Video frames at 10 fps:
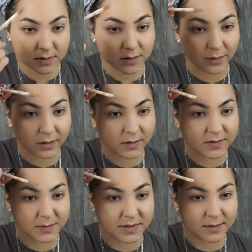so it
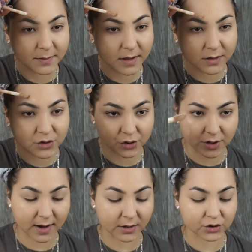gives me some extra
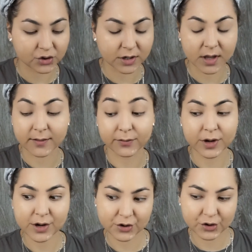
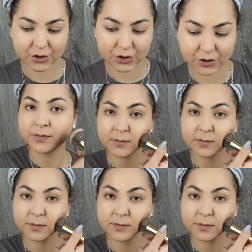coverage.